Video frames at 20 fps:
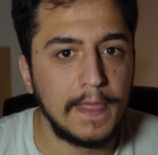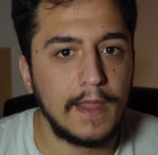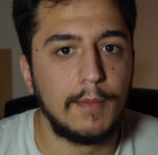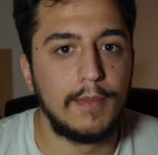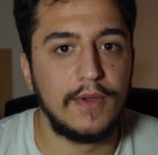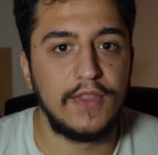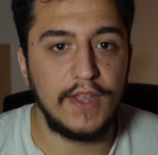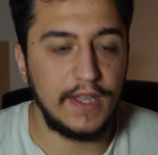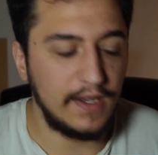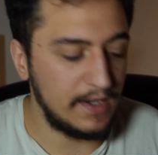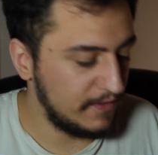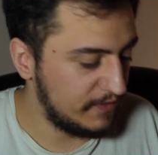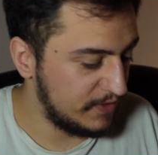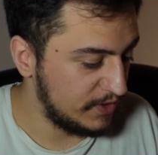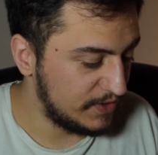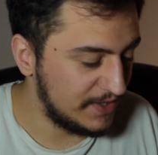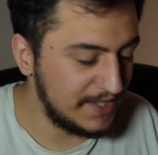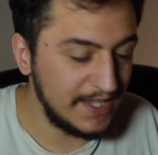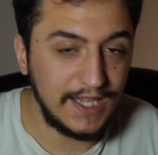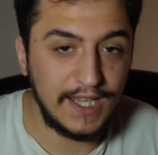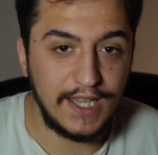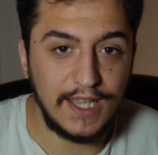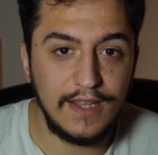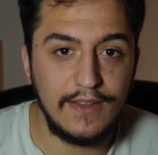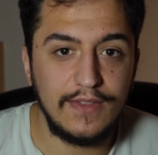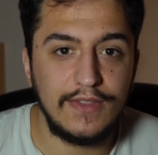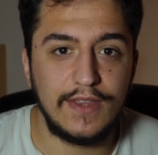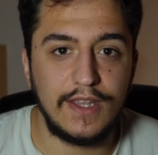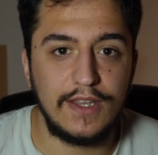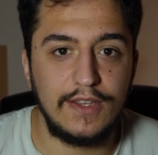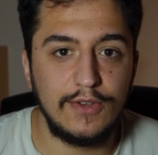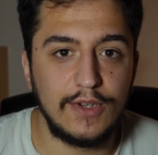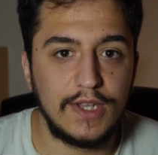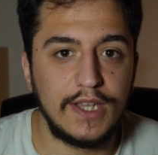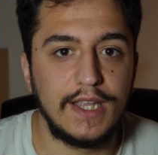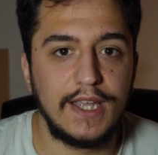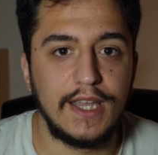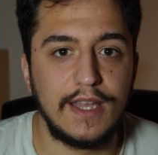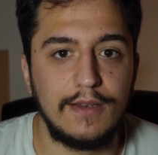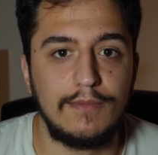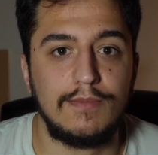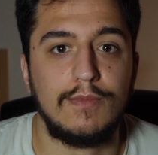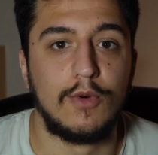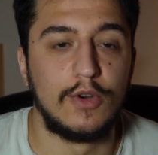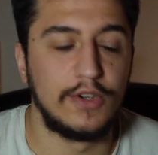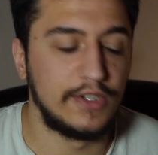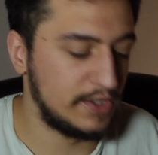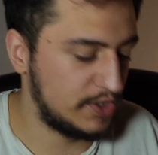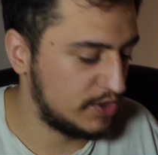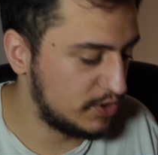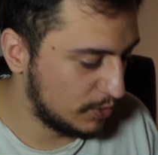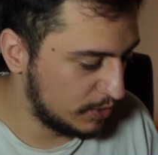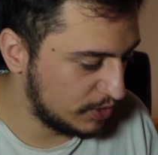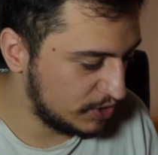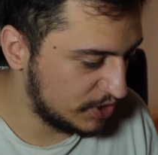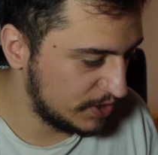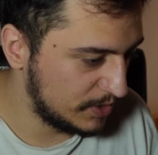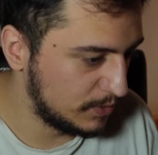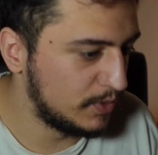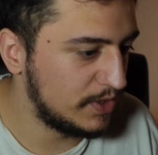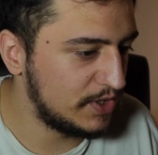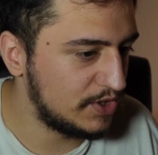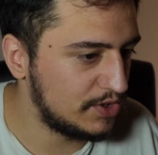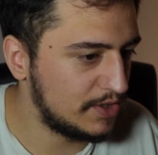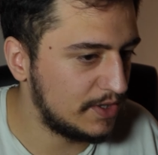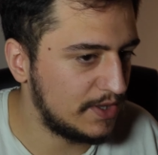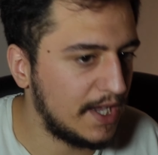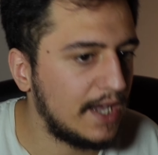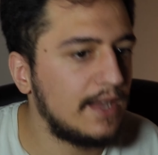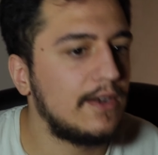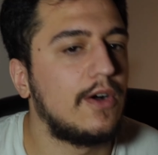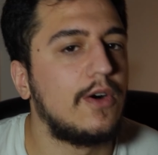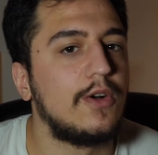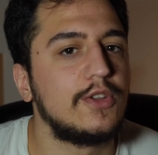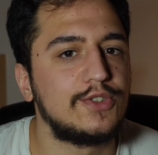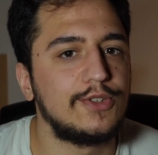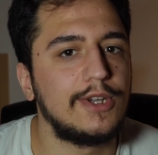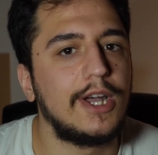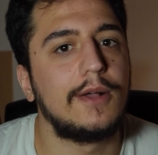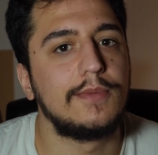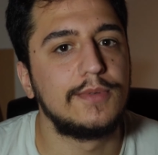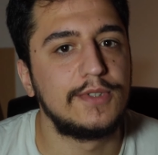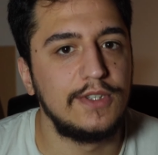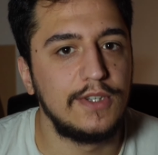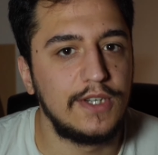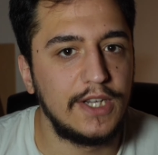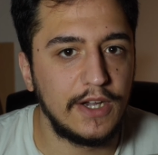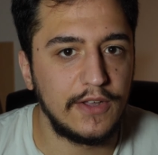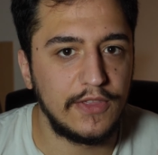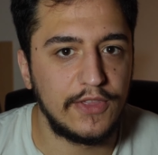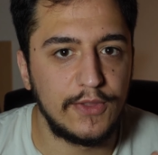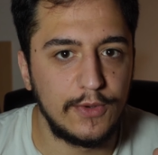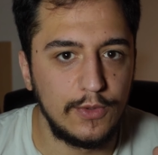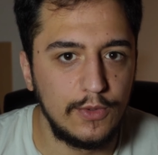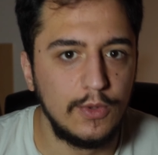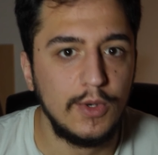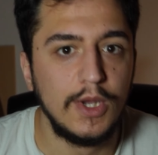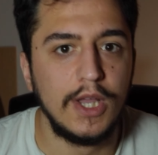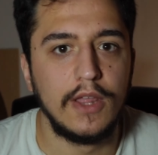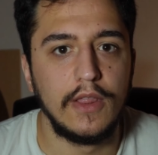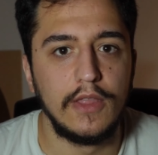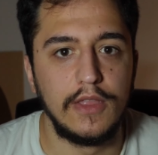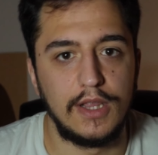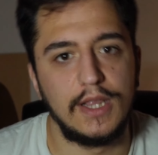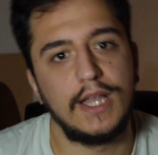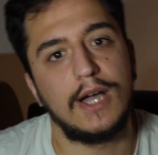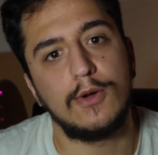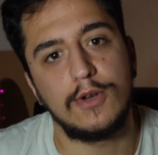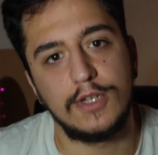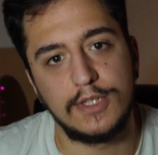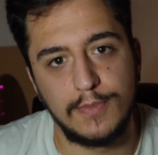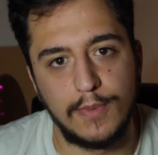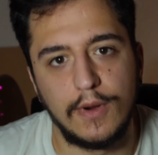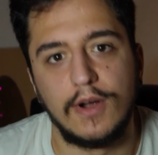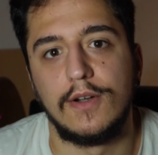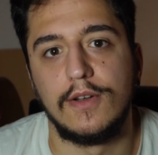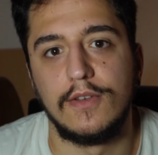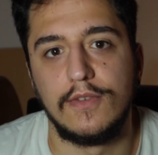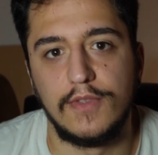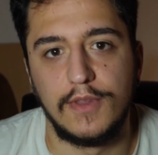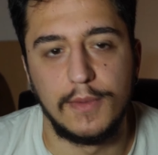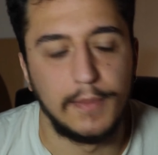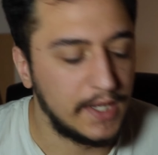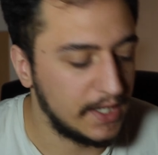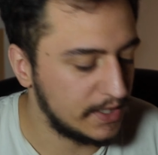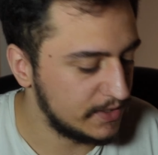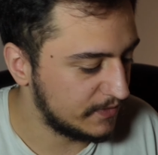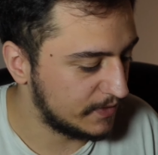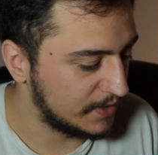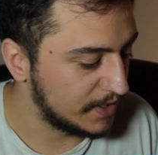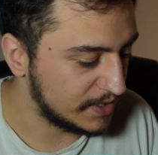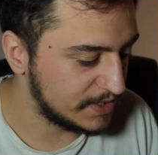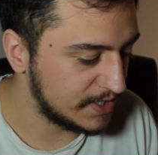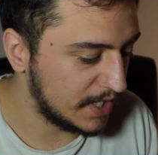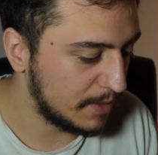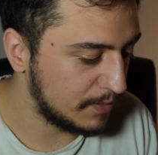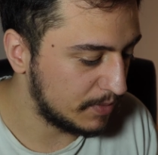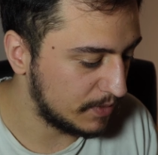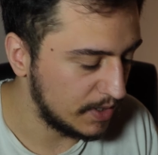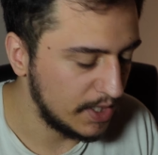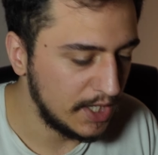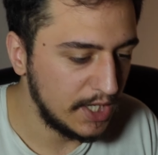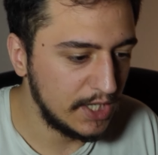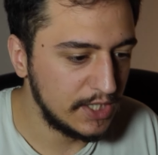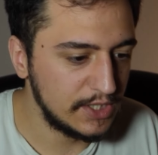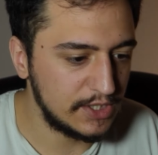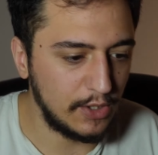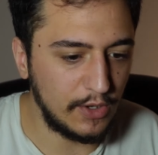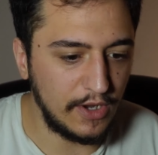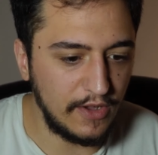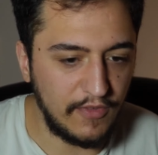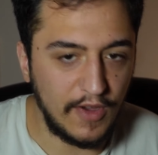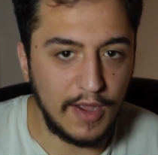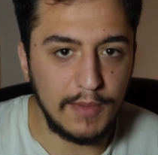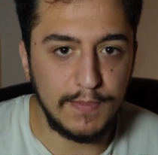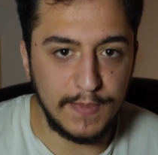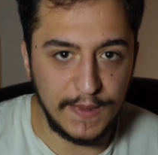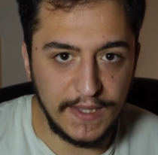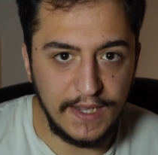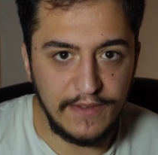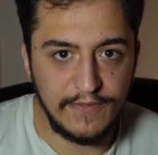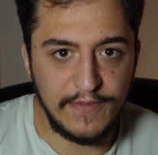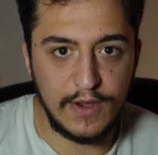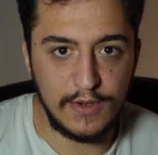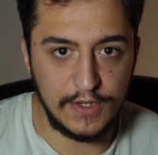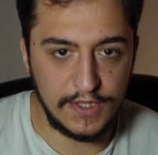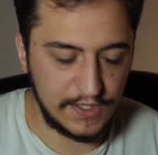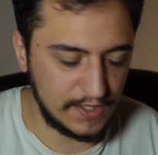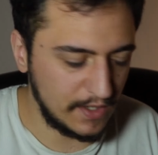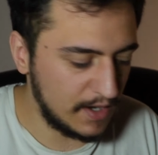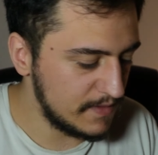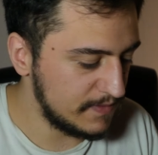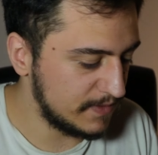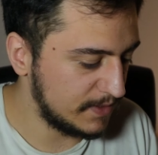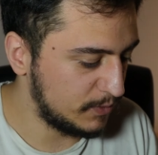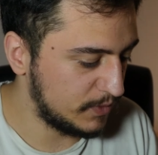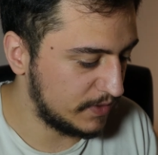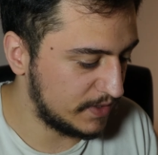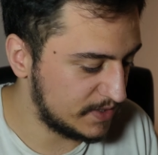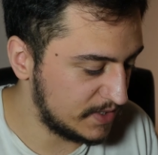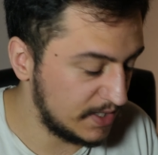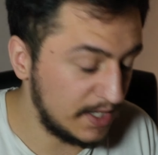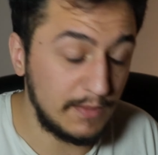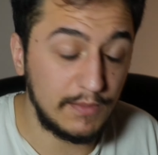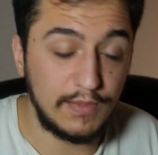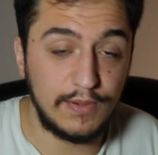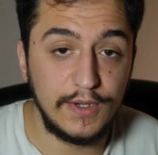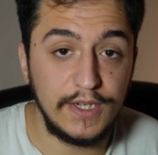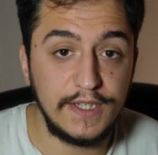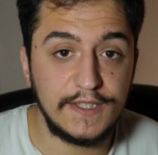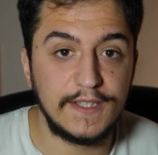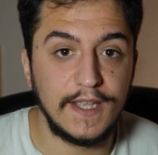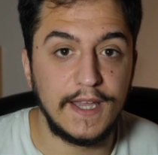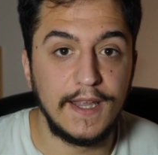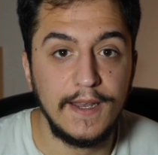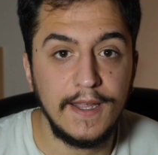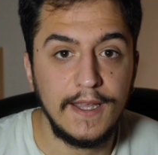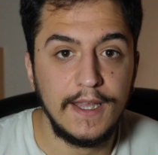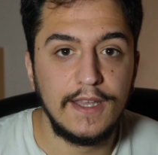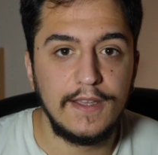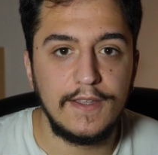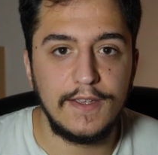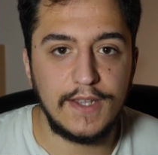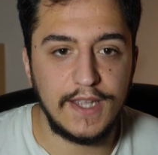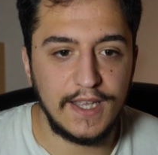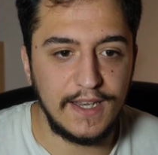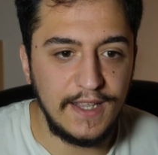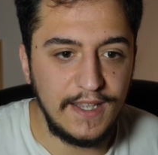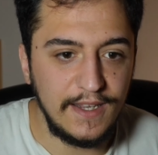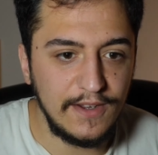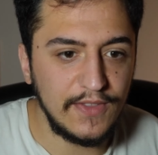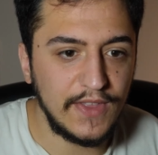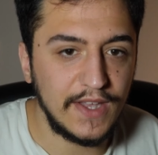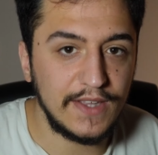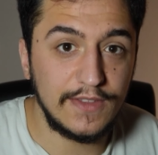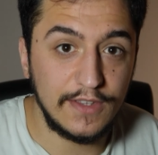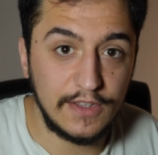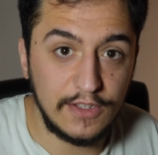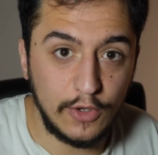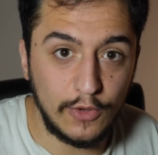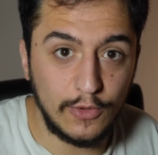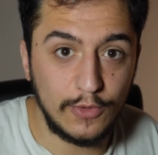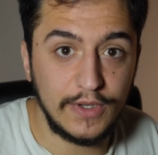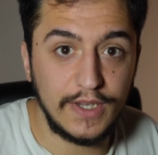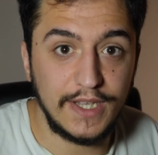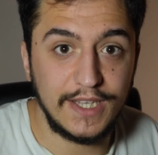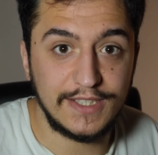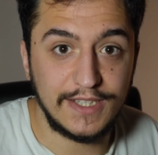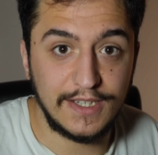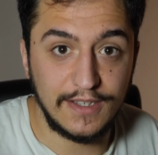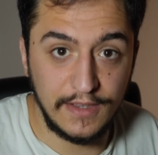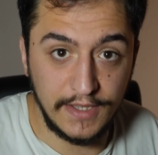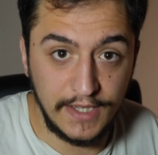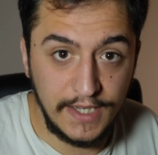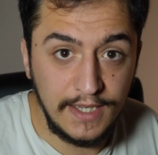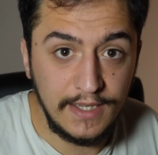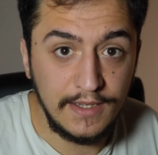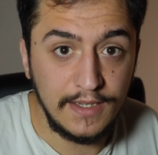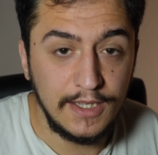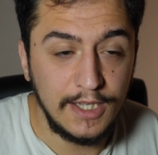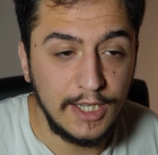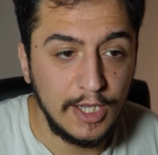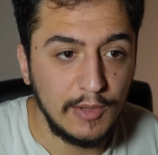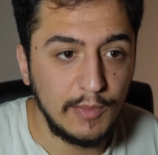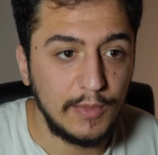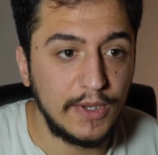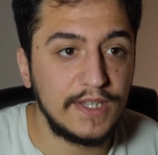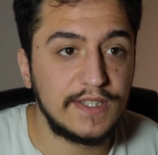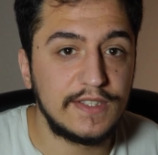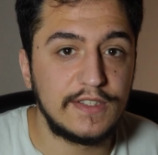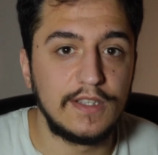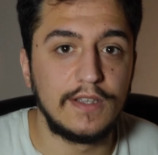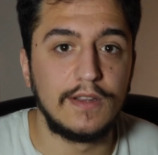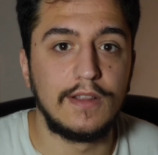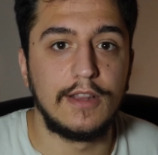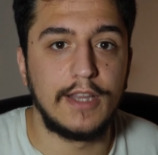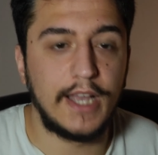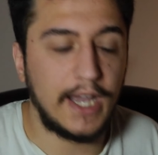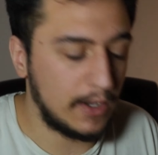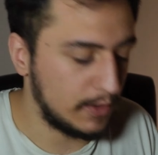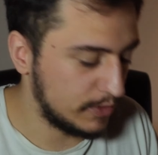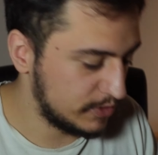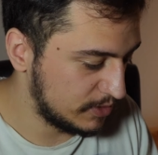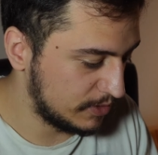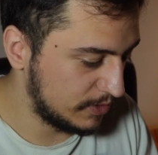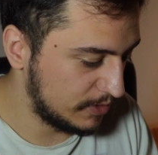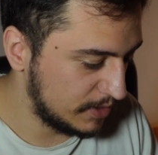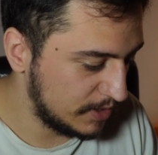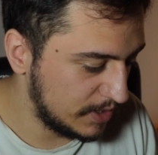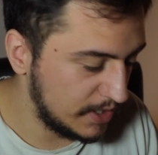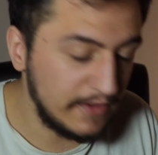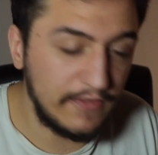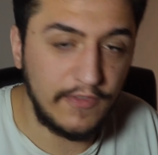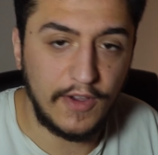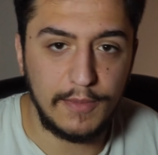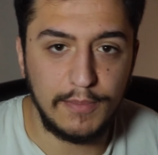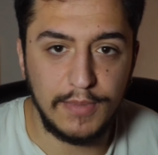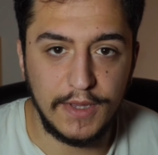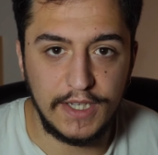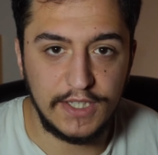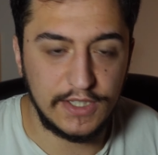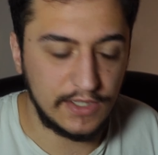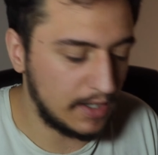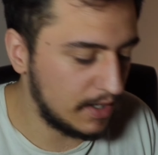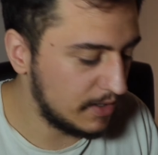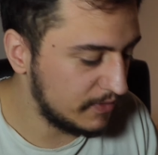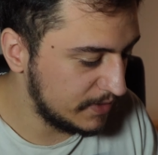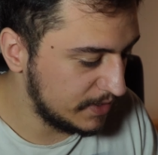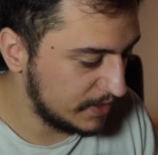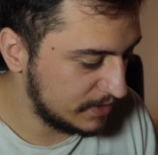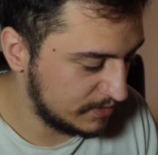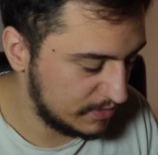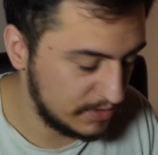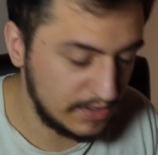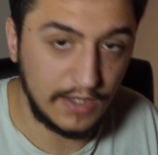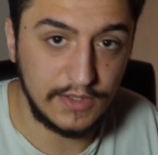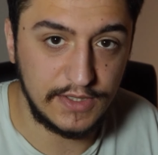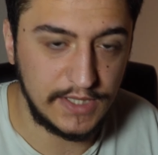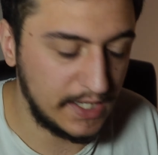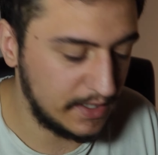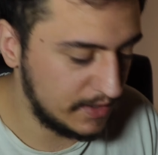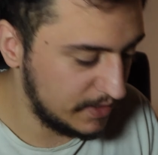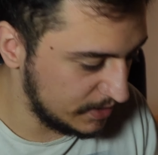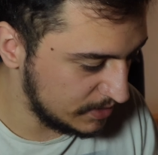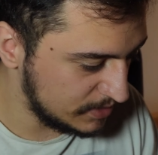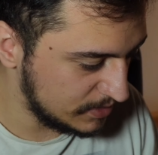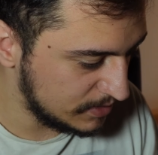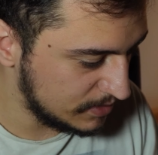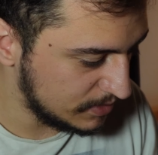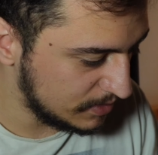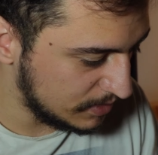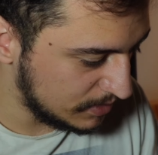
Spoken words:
But then if you dig in, then you can get more distortion, which that also helps you cut through the loudest part of the mix, for example. So if I play very softly with the same preset, you can hear that the tone is clean, but it's still loud. So if I play softly, it sounds like this.